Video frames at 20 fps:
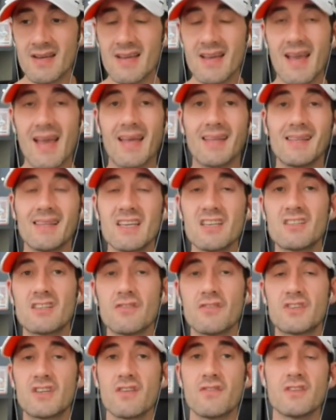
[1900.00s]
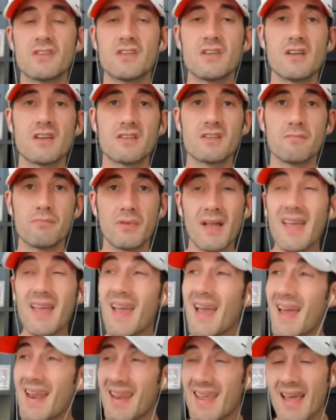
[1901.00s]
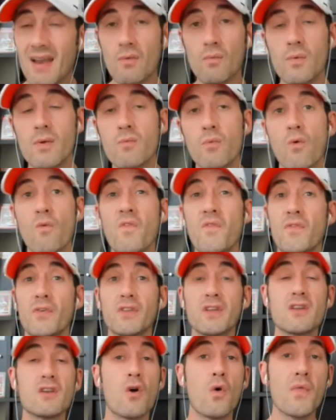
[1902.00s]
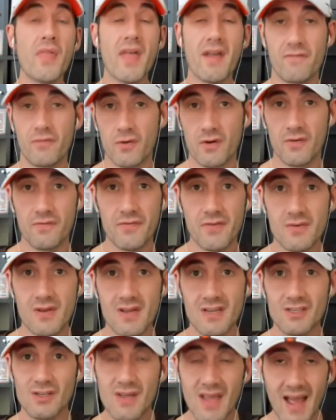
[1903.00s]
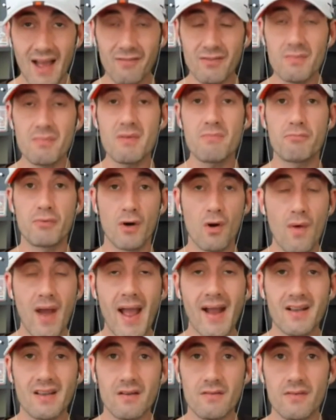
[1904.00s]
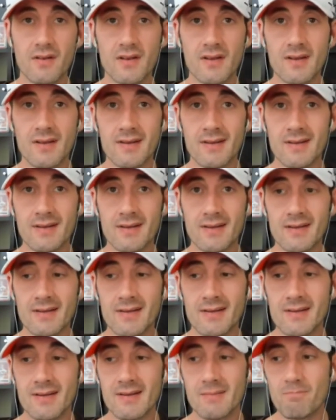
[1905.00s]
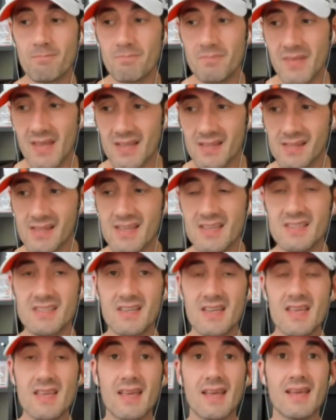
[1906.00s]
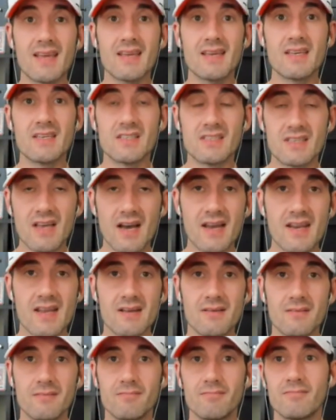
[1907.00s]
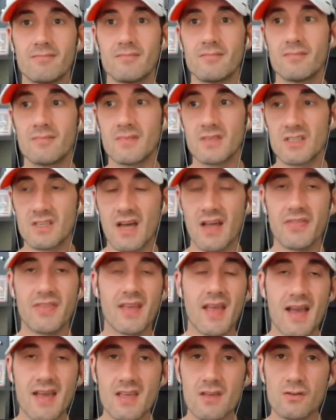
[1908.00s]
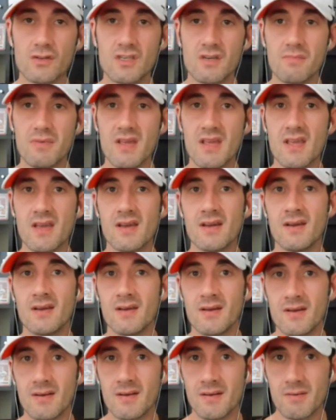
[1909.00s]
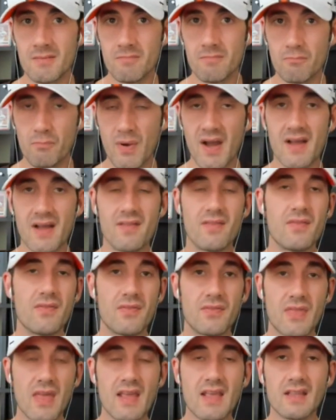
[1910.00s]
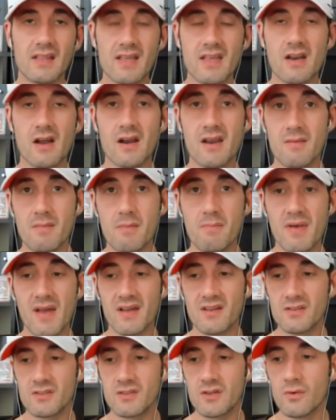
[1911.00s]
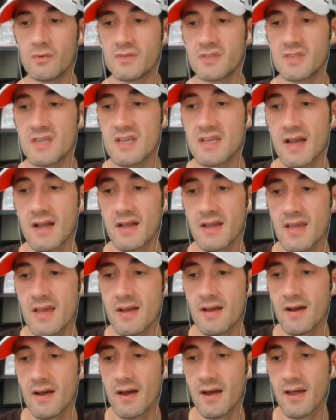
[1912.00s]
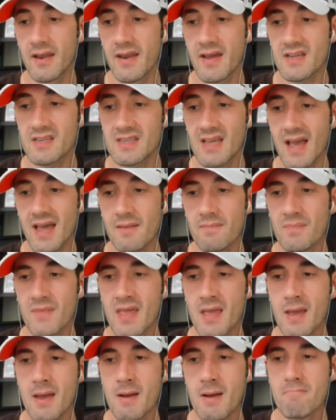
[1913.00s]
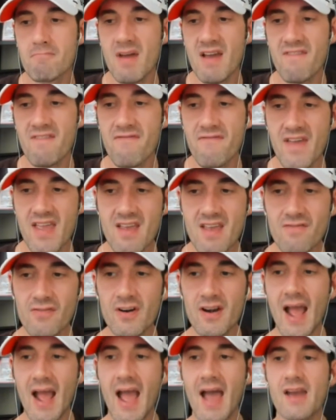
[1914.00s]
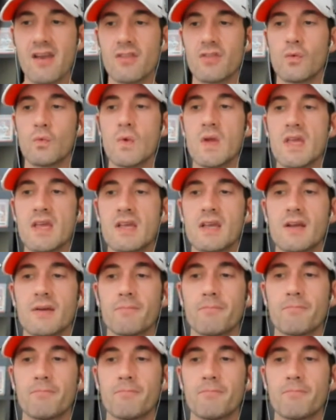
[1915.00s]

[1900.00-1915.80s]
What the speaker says: at least if Stevenson doesn't play, and again, we won't fully know that for a few days, so you have to be proactive. At least Zeke, he's done it. He's not the guy he used to be, but they can lean on him a bit. So Zeke Elliott, a nice ad. My favorite ad of the week